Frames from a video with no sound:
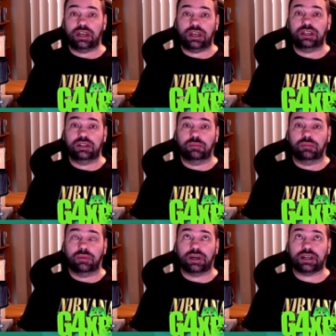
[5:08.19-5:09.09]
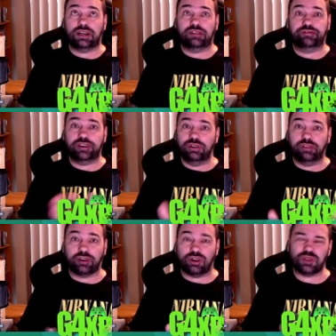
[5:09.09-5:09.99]
in my kind of view
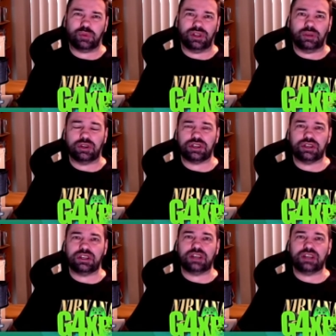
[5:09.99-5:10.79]
of crossplay, which is,